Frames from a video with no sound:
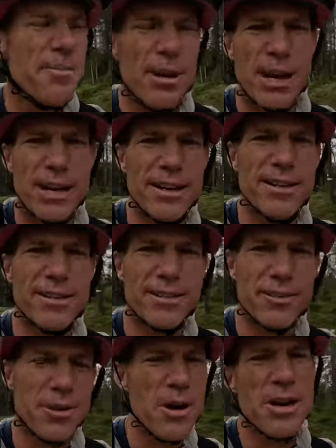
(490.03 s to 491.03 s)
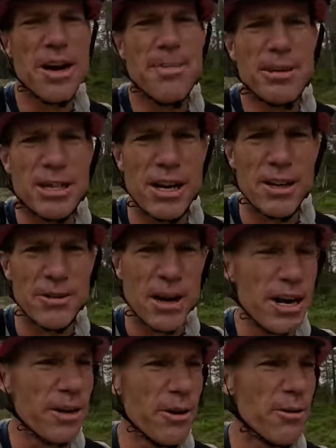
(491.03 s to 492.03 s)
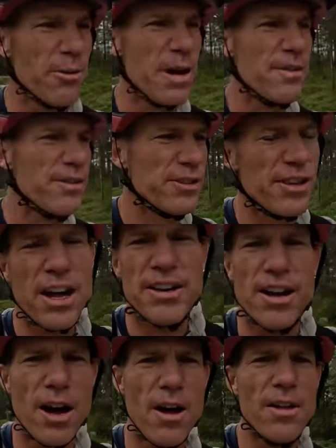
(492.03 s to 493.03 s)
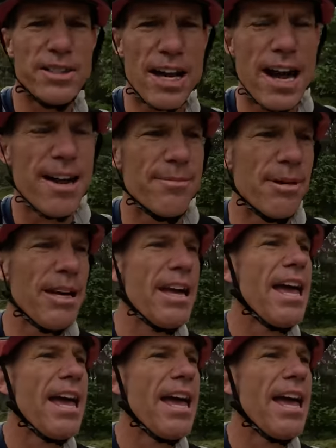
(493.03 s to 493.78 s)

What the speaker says: but growing up in Colorado, we have sun all the time,